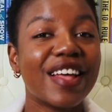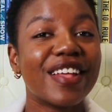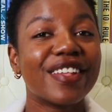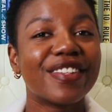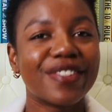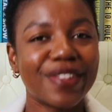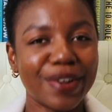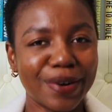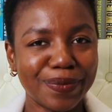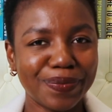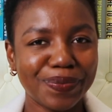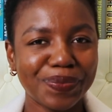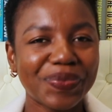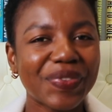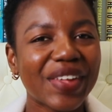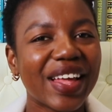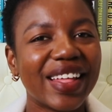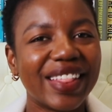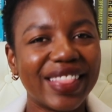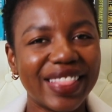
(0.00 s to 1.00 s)
So
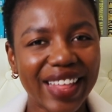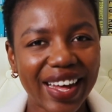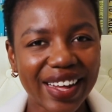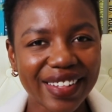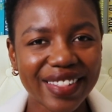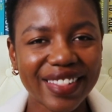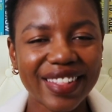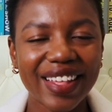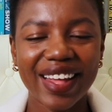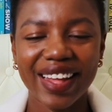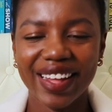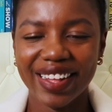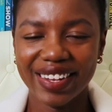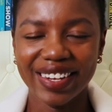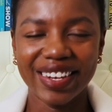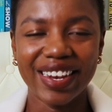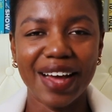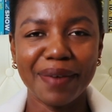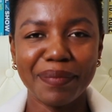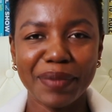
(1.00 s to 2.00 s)
that's
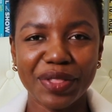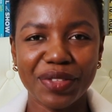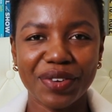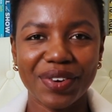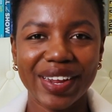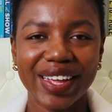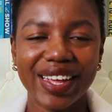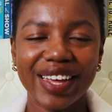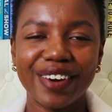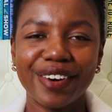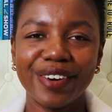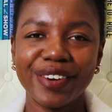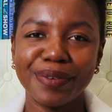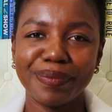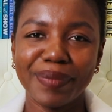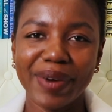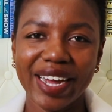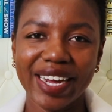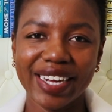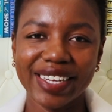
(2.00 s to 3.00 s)
number 3 on
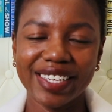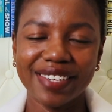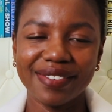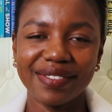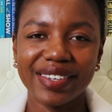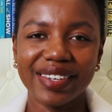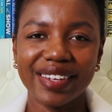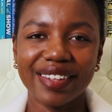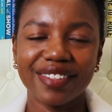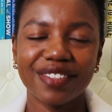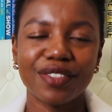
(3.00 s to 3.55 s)
my activities.